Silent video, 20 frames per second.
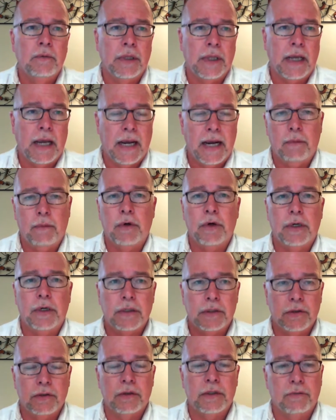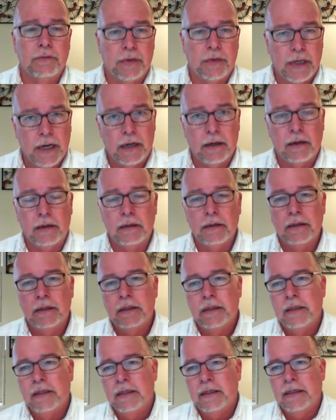with a hammer in search of a nail.
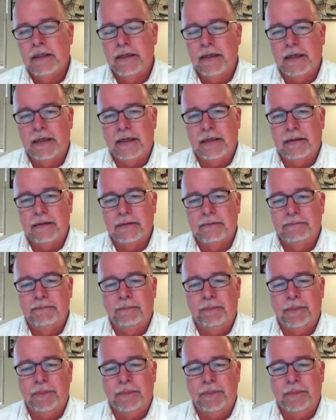Right. And